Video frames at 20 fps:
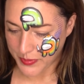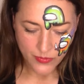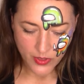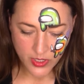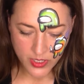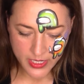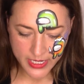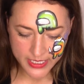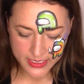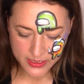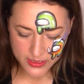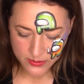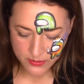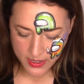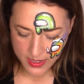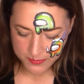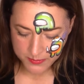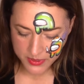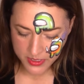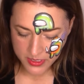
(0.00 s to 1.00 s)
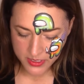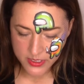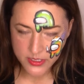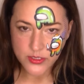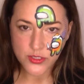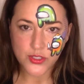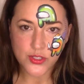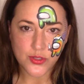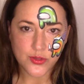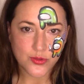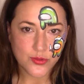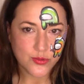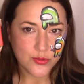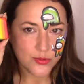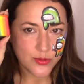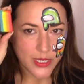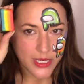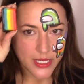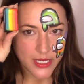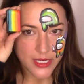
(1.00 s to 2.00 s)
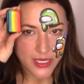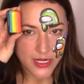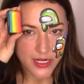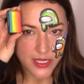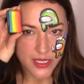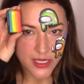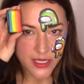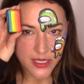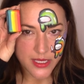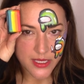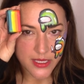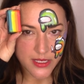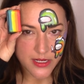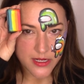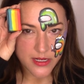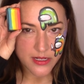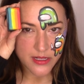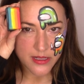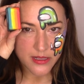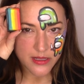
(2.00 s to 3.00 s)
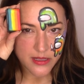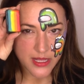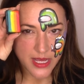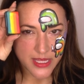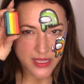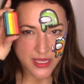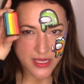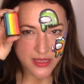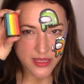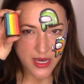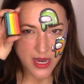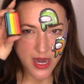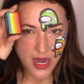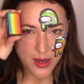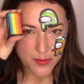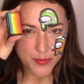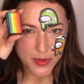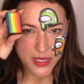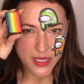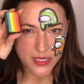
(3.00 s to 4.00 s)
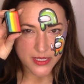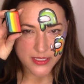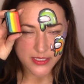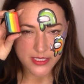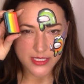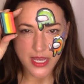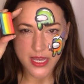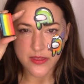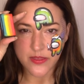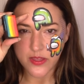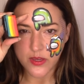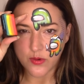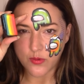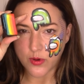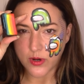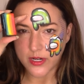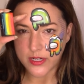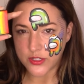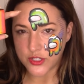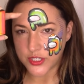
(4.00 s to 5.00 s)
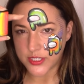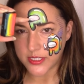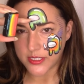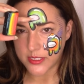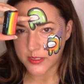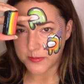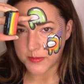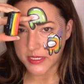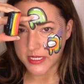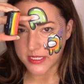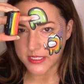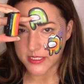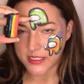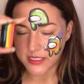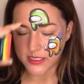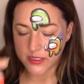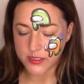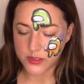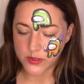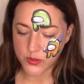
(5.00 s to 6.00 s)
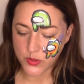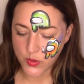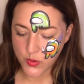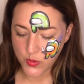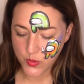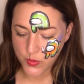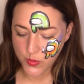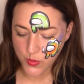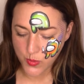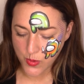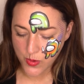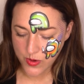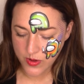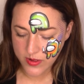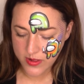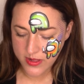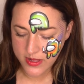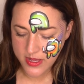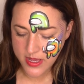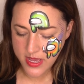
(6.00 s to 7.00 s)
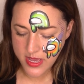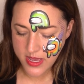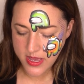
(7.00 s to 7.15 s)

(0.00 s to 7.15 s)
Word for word: All right, so I'm gonna do it in, I think the hot pinks and the oranges because this is cool